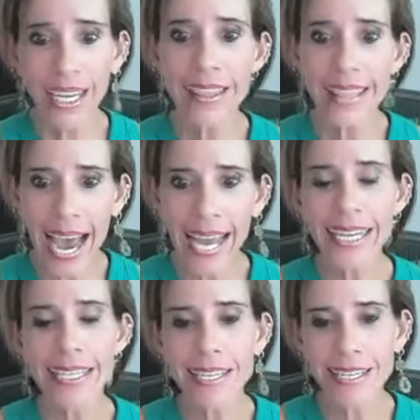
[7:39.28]
That
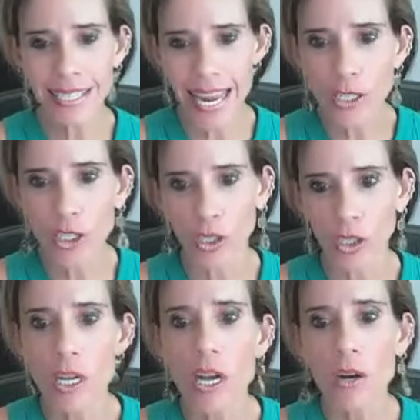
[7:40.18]
is
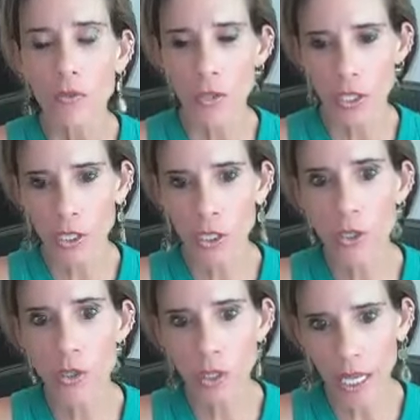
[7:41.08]
essential for the
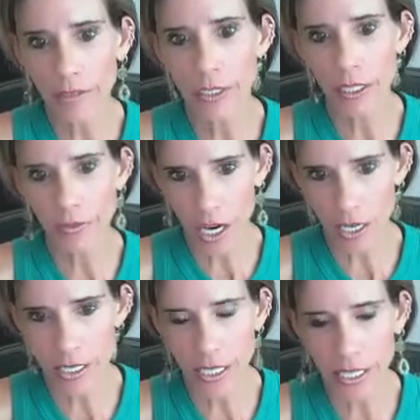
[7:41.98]
new level of
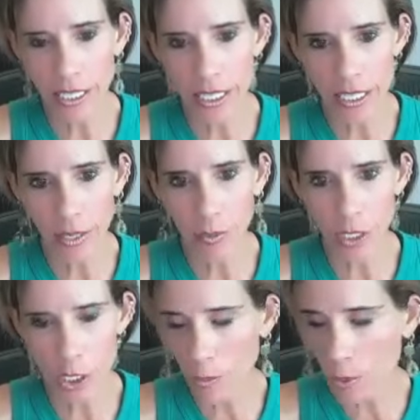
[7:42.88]
toxicity that we're
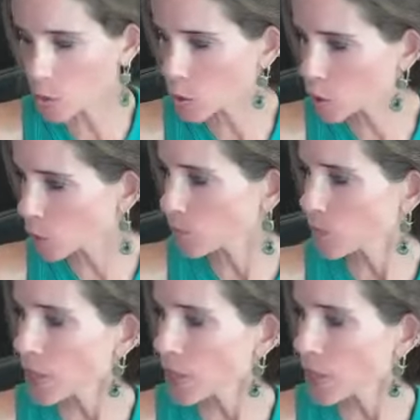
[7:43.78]
exposed to.